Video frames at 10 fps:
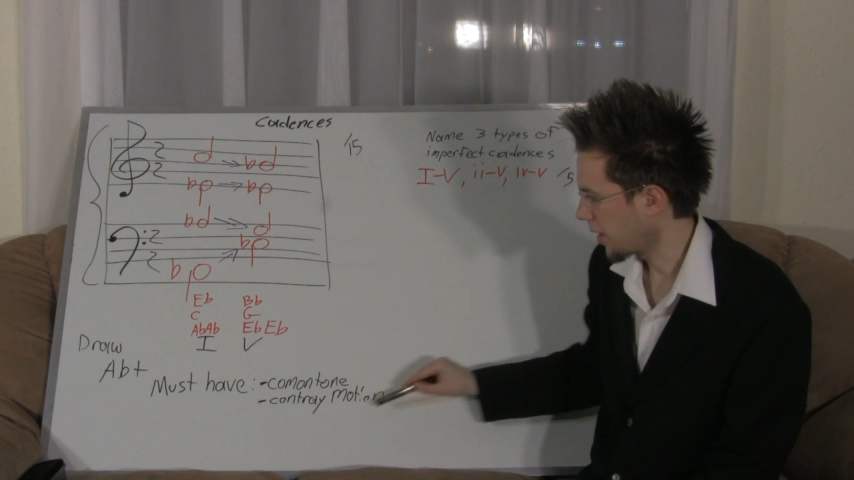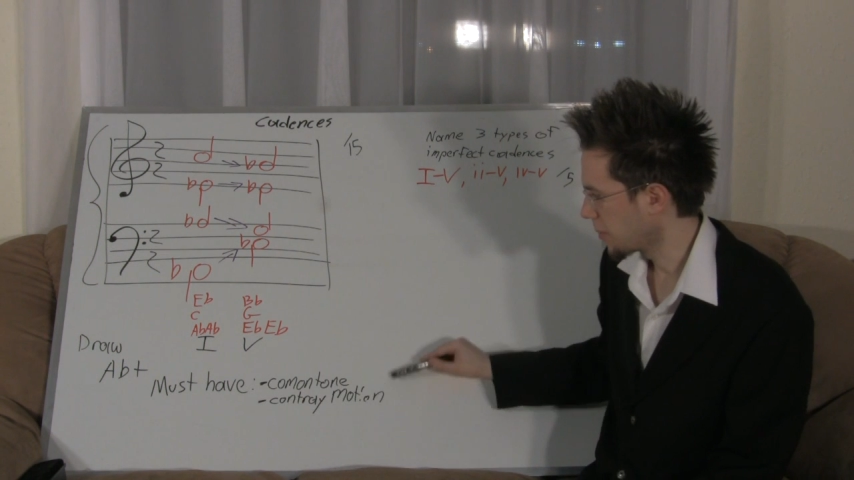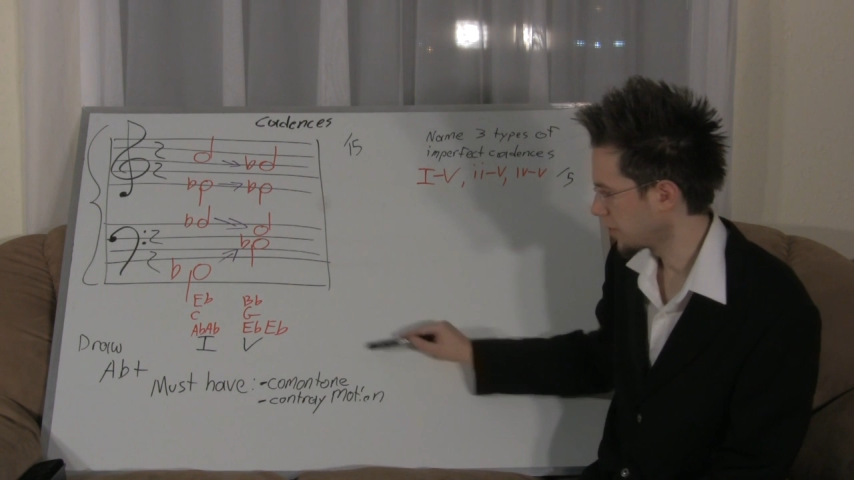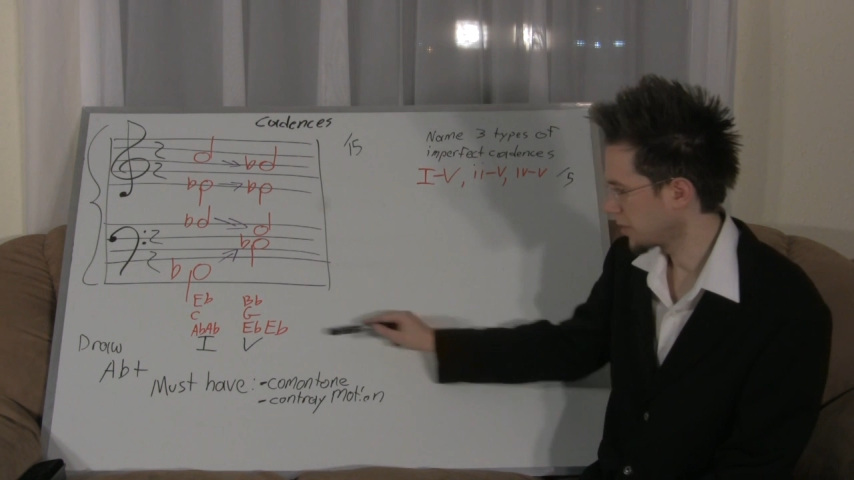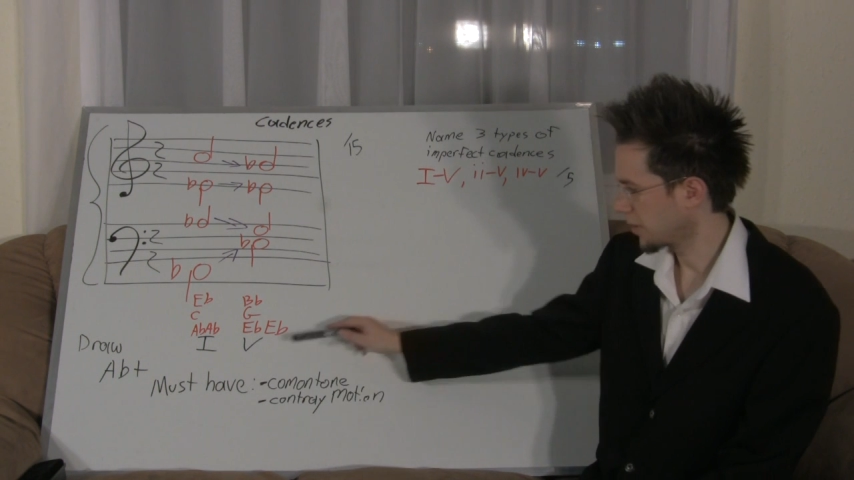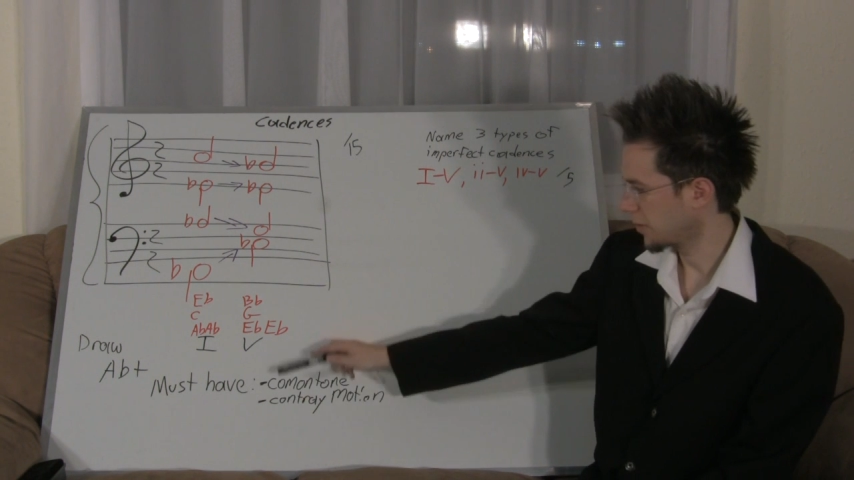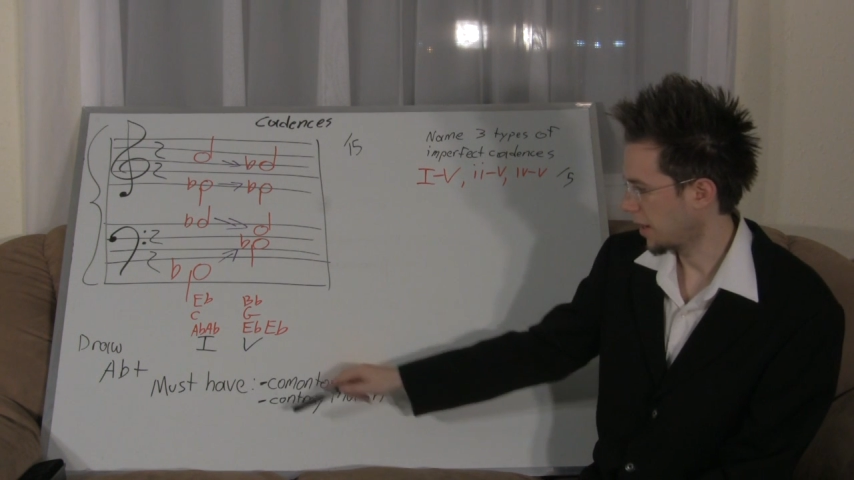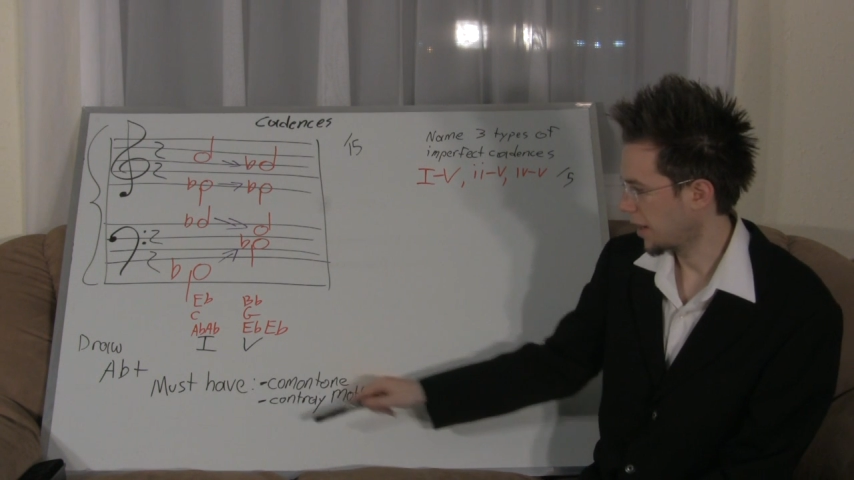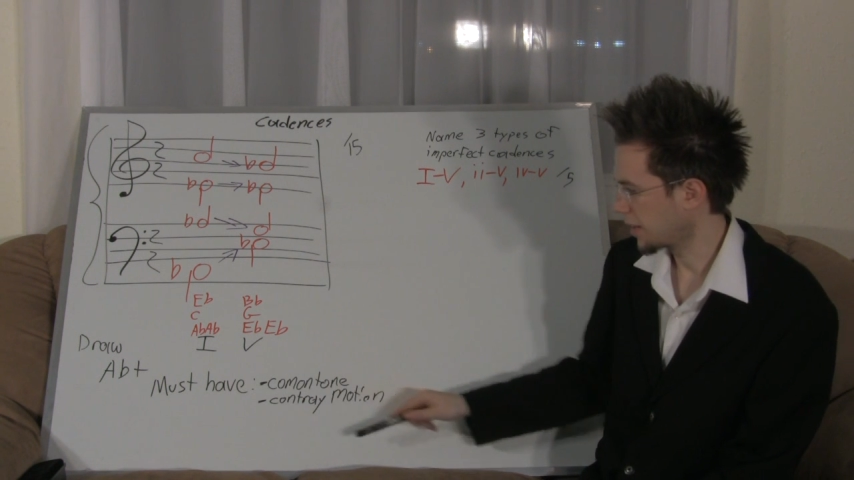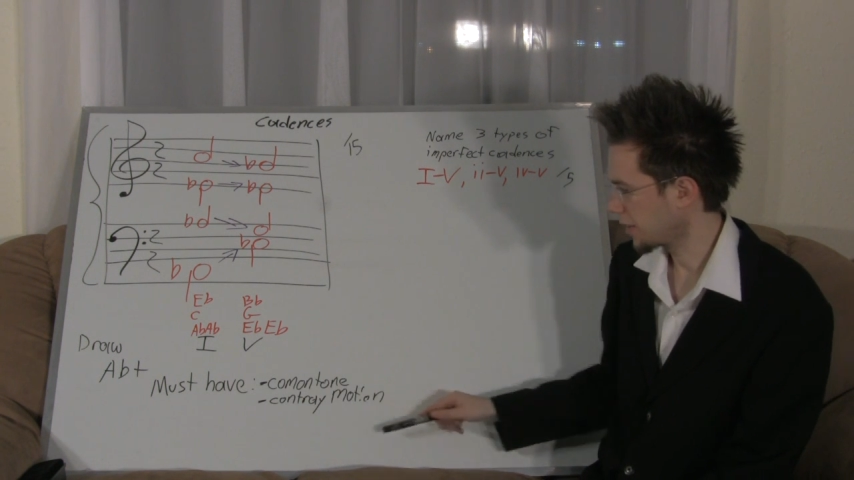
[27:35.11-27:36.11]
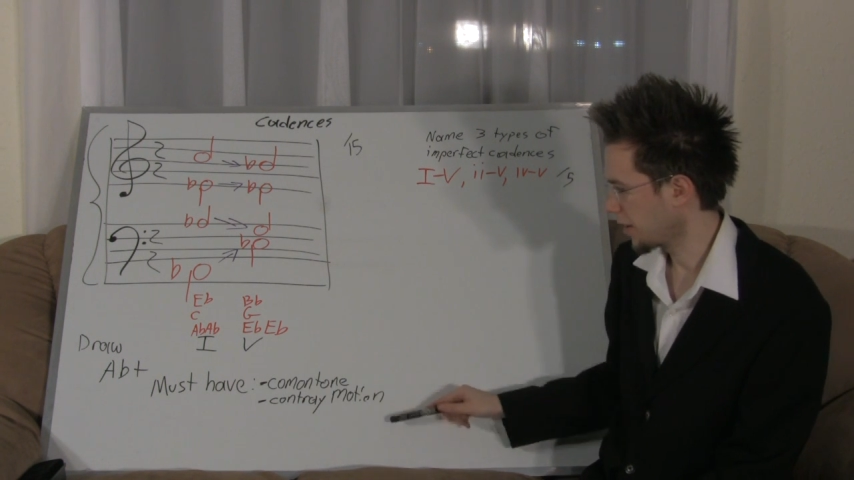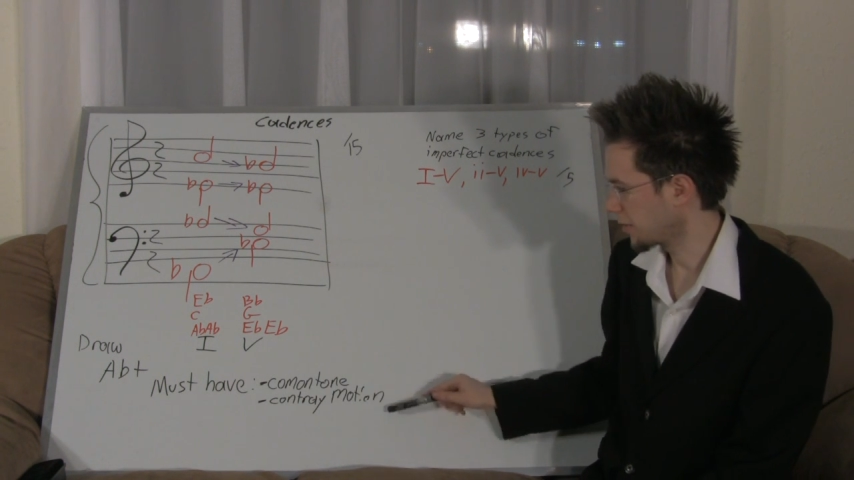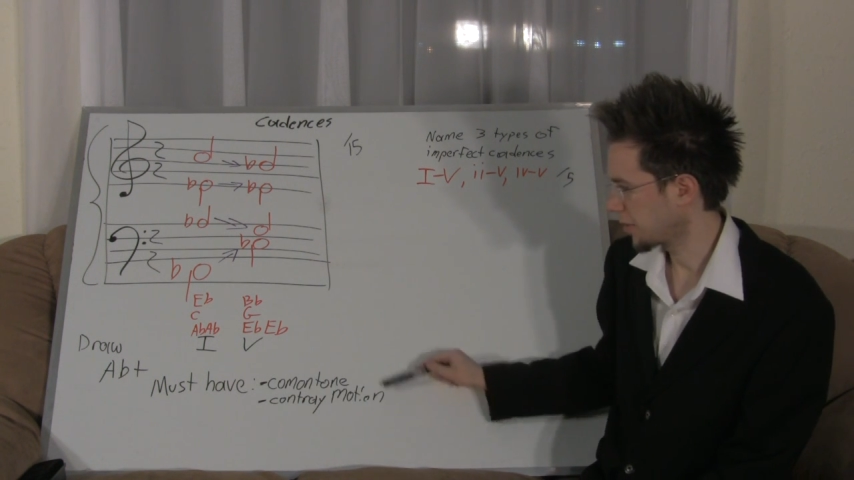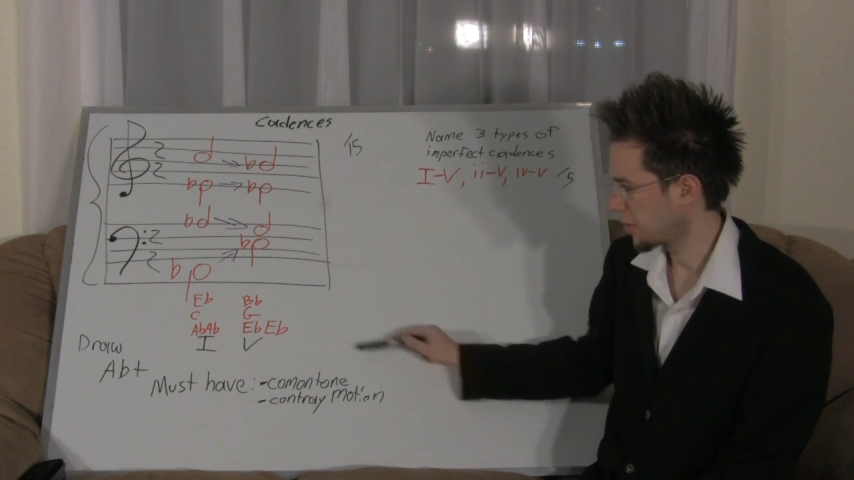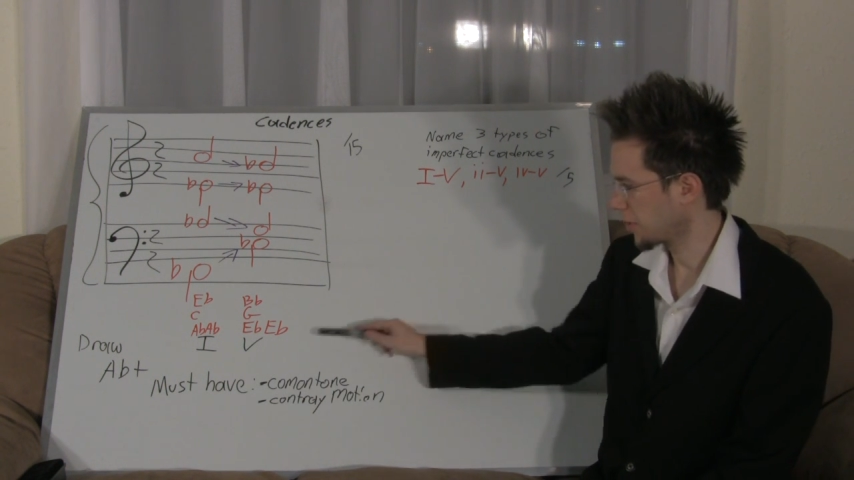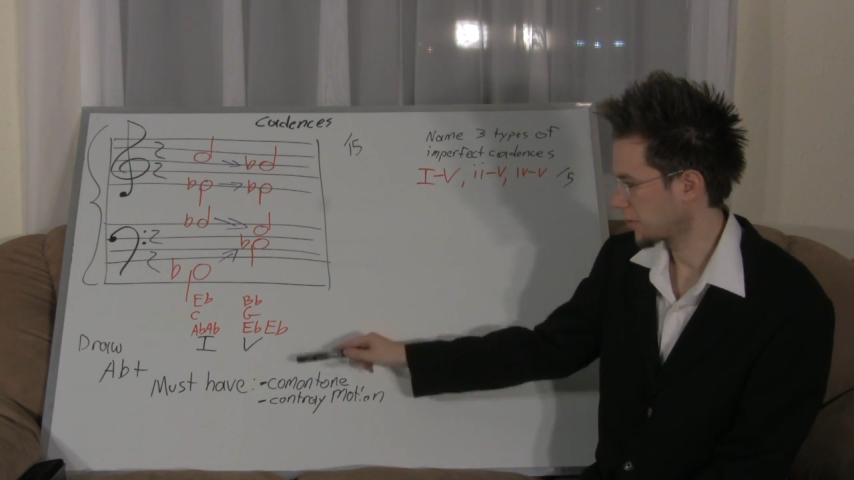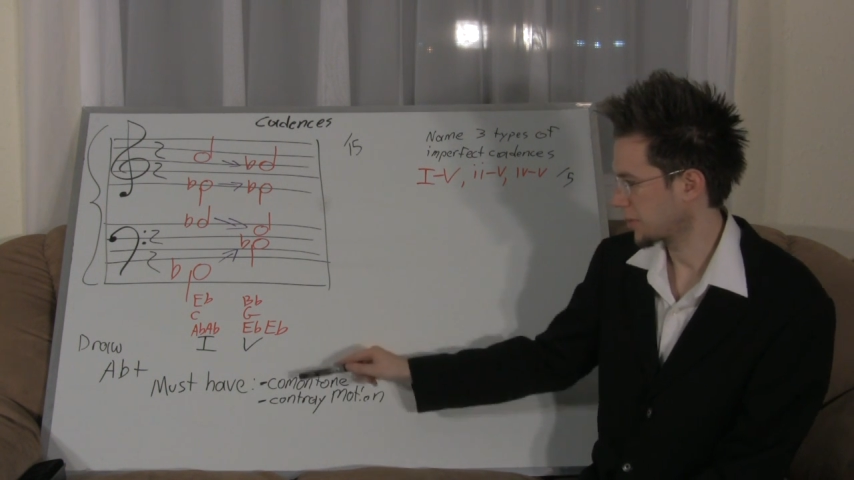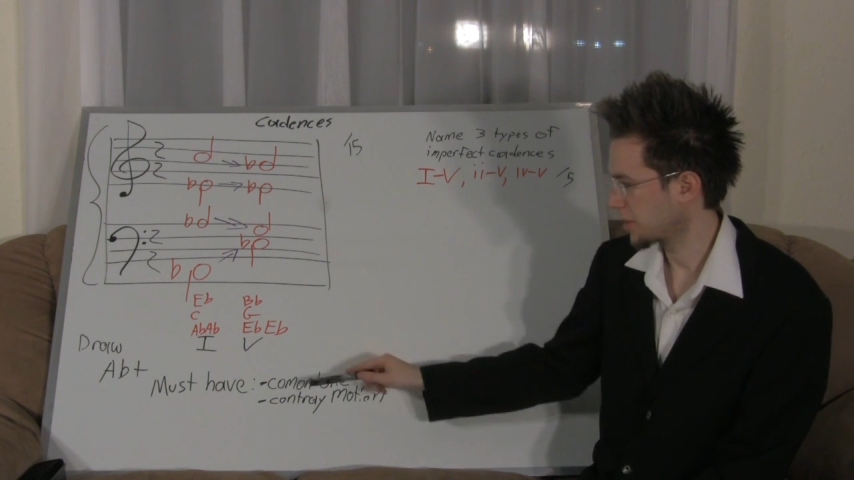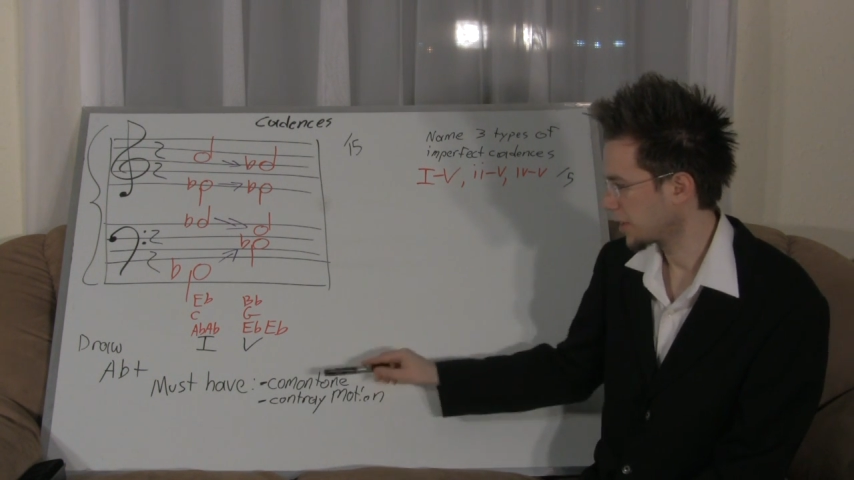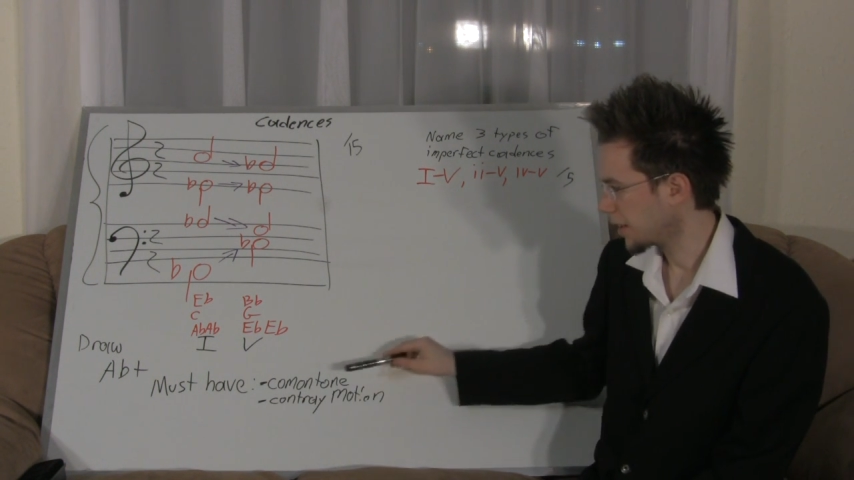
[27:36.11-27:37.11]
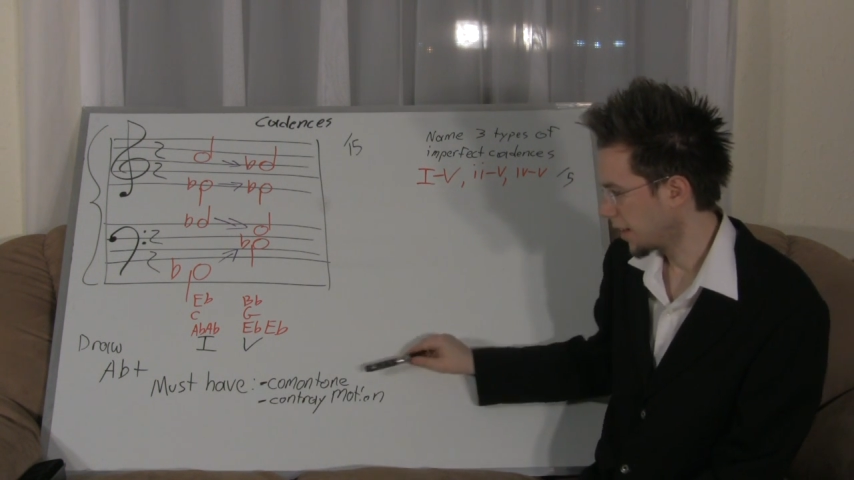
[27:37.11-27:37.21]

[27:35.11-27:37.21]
a common tone and a contrary motion.